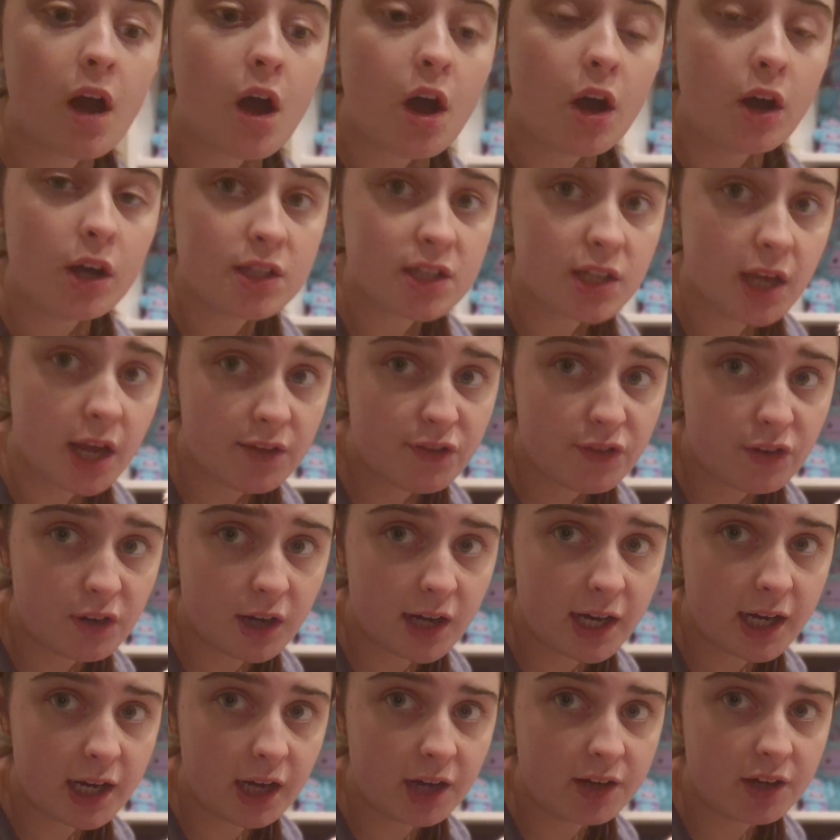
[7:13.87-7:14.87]
Also, I forgot
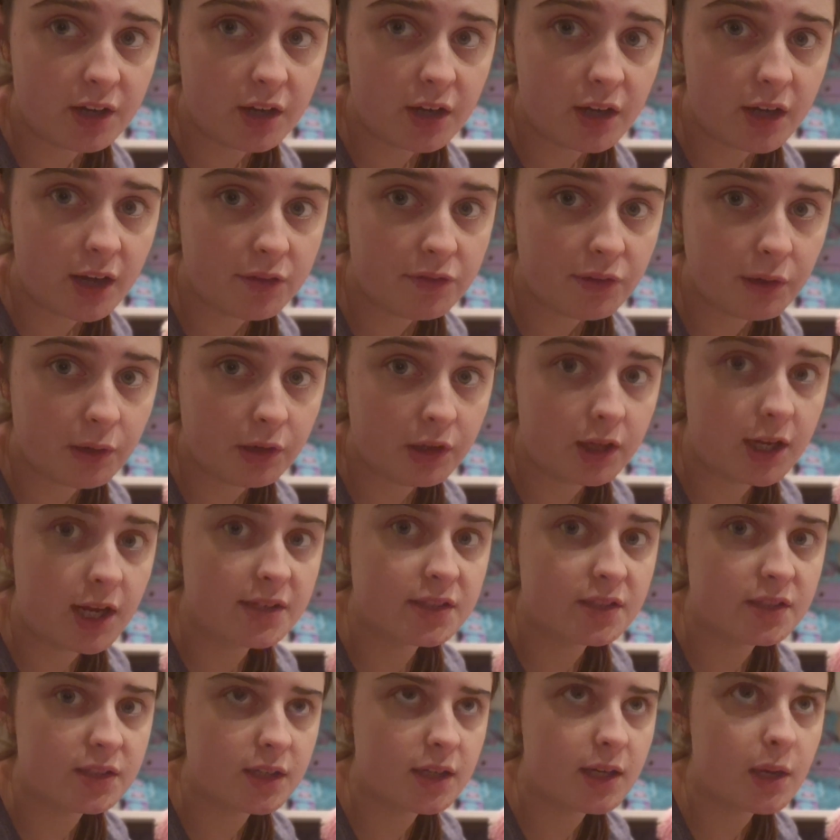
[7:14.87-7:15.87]
I had her. I found her
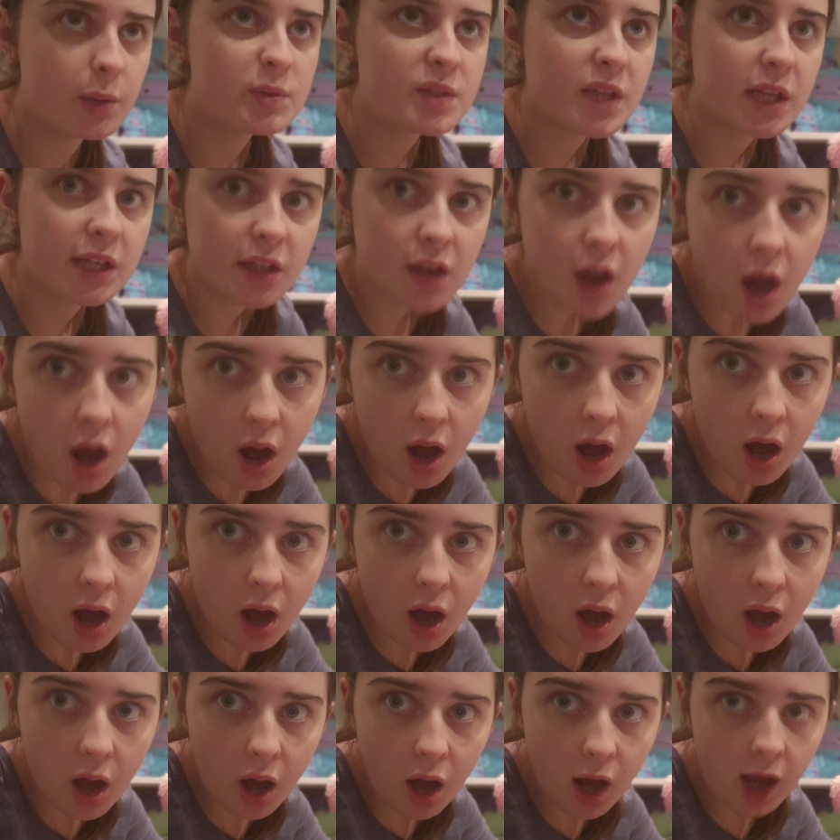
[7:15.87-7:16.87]
yesterday and I was like,
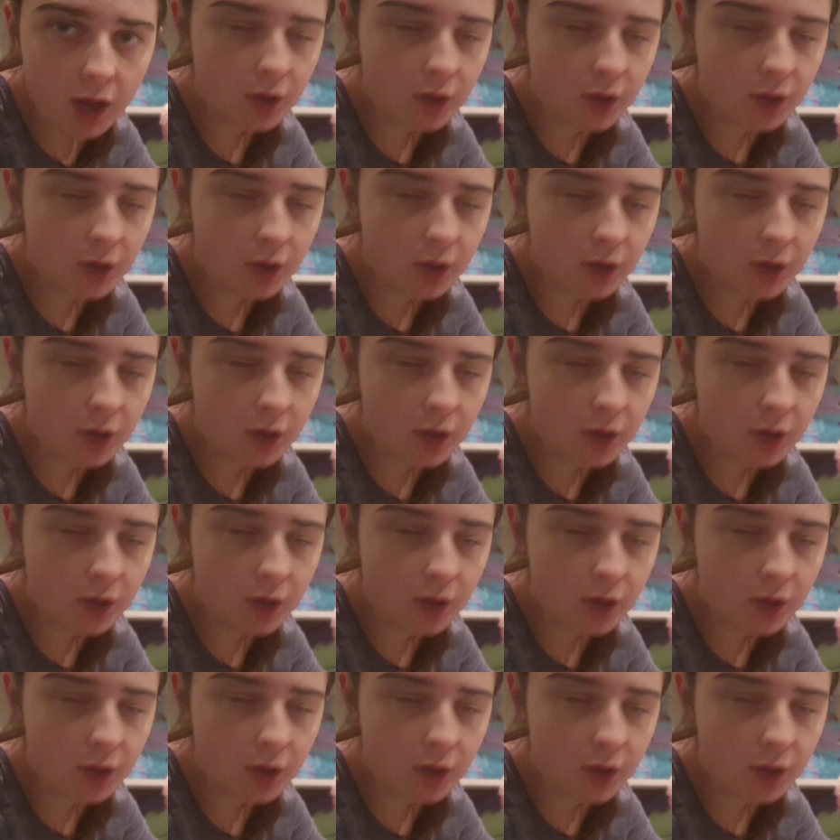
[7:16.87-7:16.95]
I